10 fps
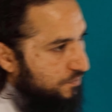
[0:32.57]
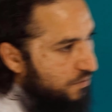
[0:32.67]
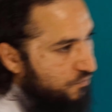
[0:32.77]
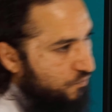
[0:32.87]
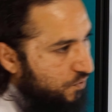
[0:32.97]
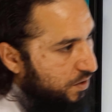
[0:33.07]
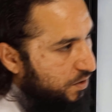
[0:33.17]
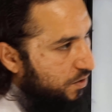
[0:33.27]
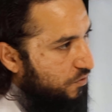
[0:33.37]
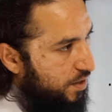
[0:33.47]
if
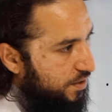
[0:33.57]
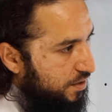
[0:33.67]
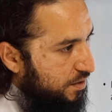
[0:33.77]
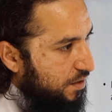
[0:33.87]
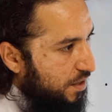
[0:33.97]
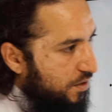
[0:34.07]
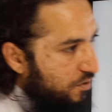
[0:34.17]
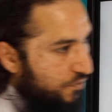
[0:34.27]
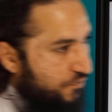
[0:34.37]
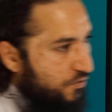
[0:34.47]
we write it in
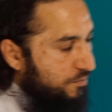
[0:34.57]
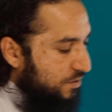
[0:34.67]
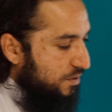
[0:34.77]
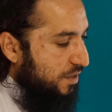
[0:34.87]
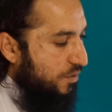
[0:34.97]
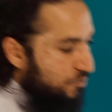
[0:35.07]
other forms, that